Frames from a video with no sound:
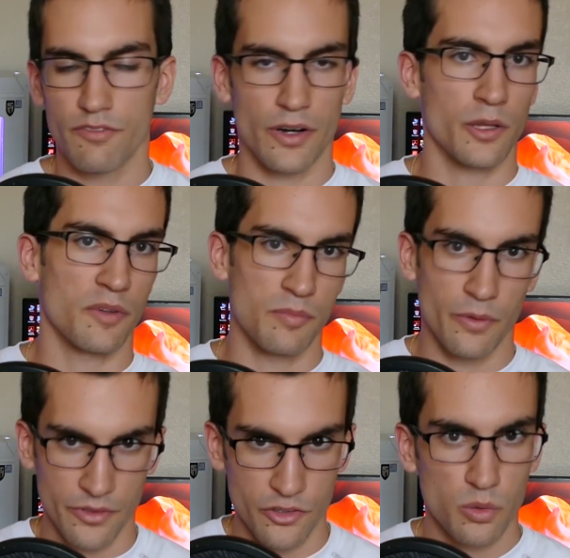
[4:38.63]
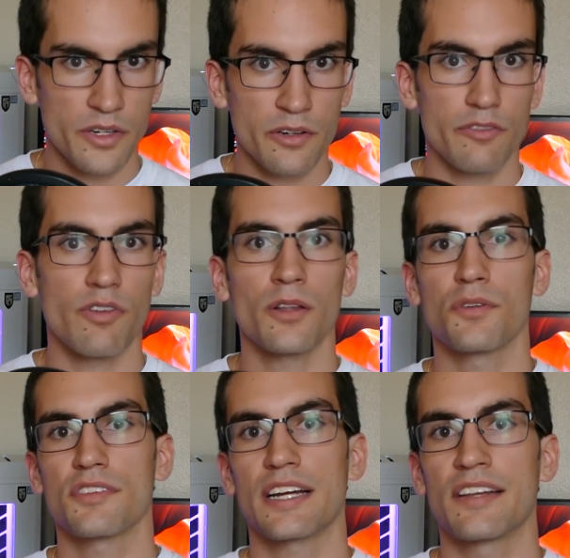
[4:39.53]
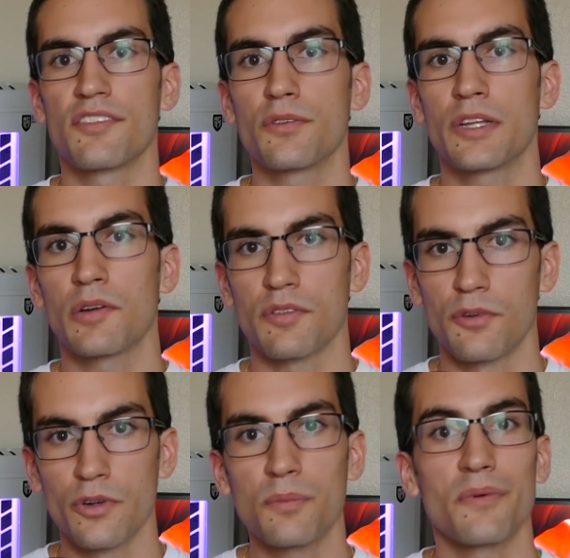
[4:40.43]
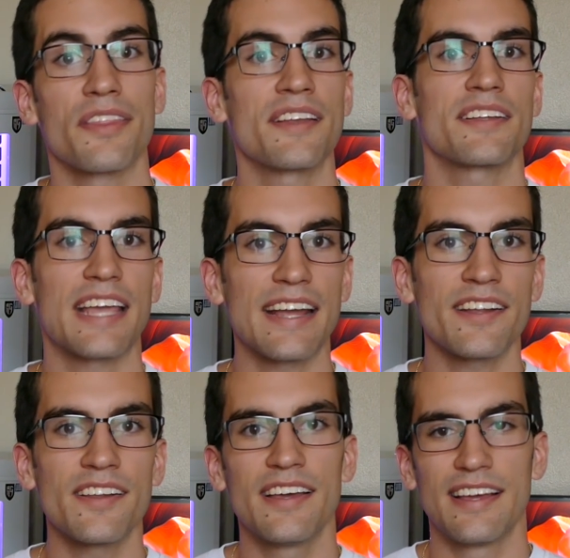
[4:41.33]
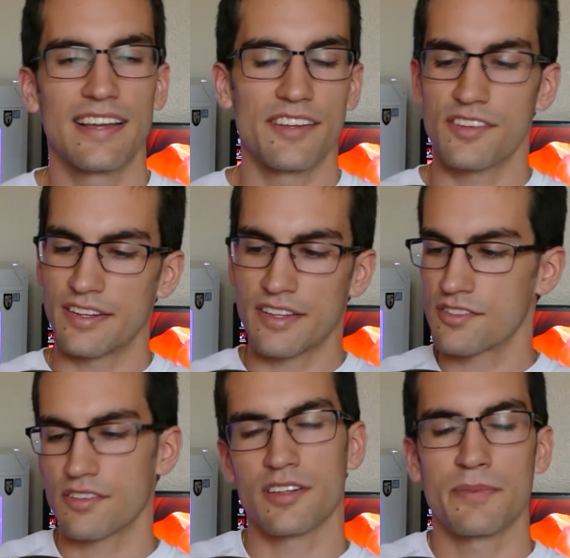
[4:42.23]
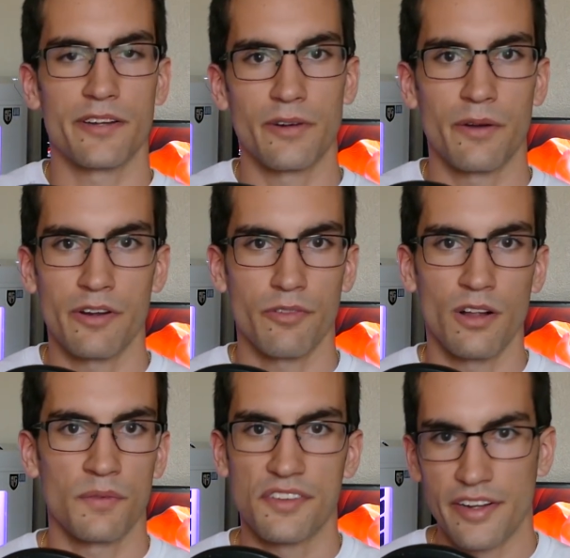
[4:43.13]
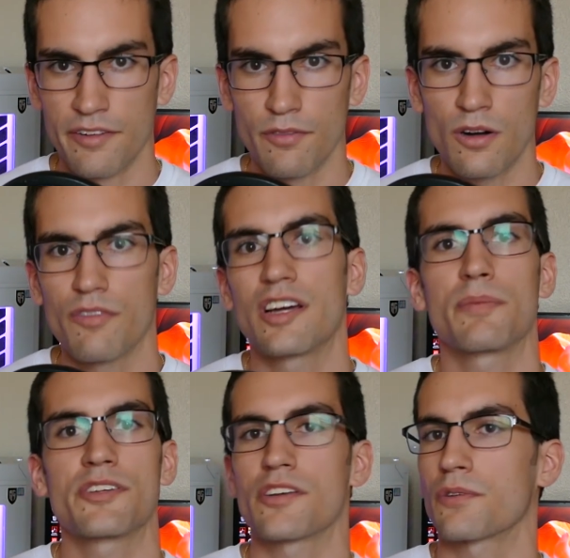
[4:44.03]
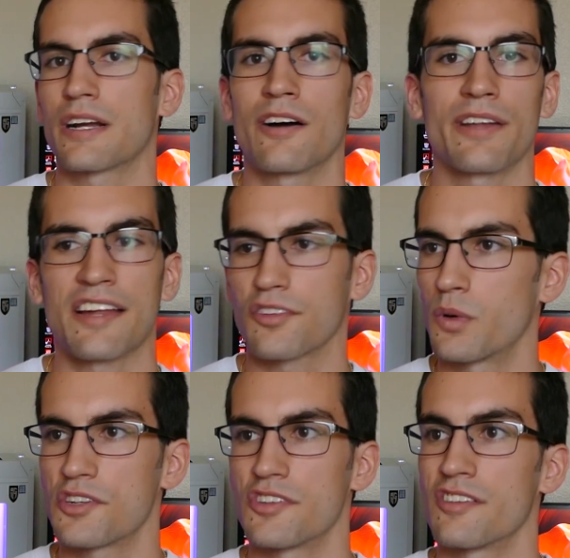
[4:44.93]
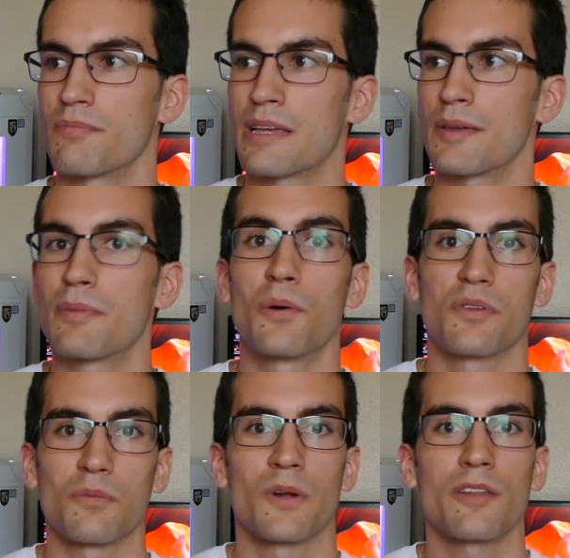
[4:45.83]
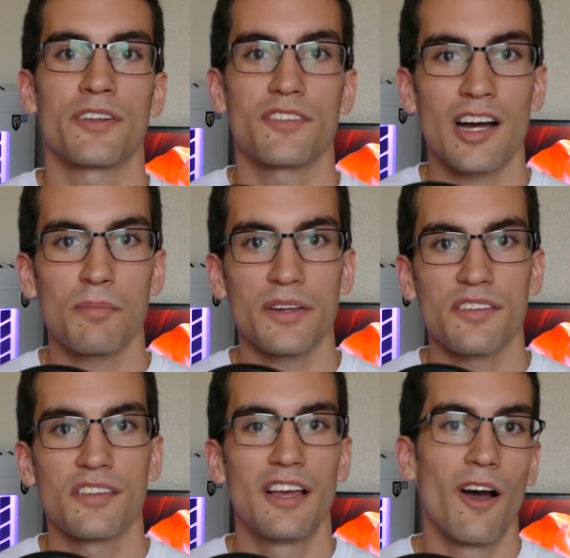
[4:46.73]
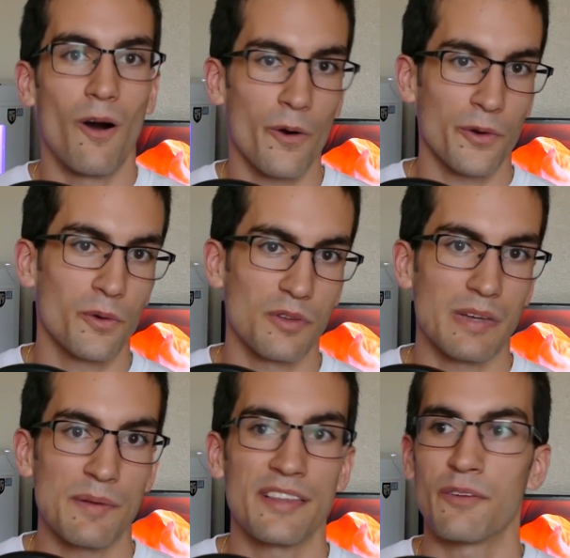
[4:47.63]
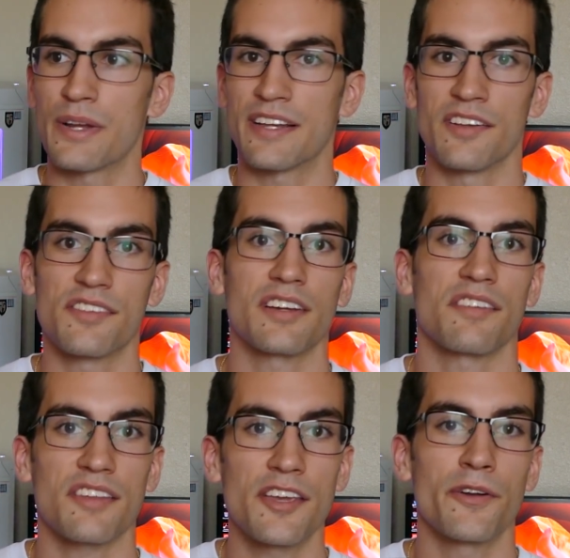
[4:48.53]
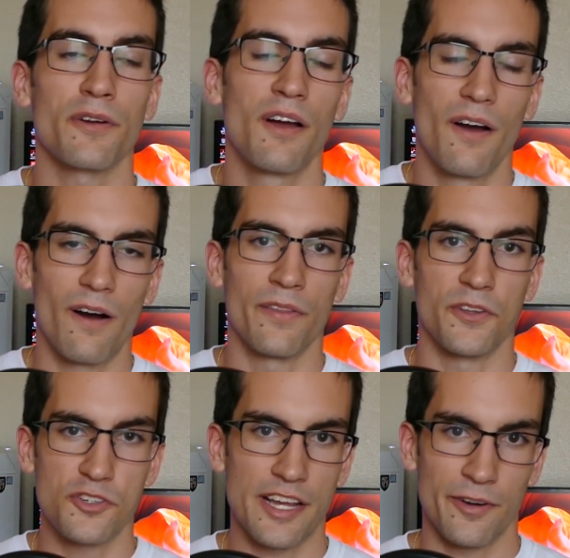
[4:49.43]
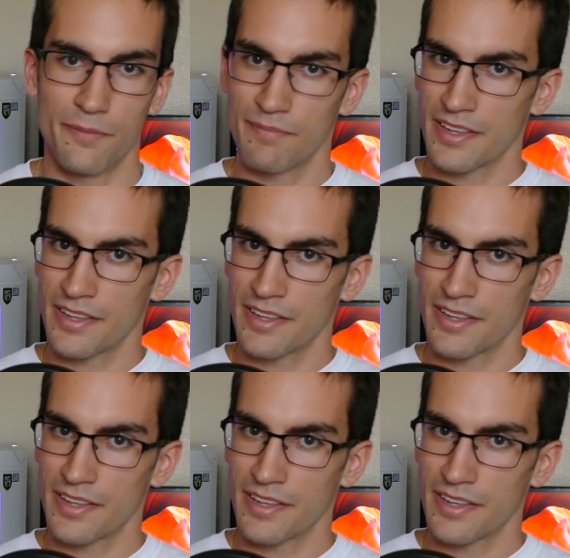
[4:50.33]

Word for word: Follow us both on Twitter. Follow Science Studio's group within Candid. that's just going to be a great way for all of us to get involved, help each other out, ask questions, maybe post some relevant topics, articles maybe that we can discuss here on the channel.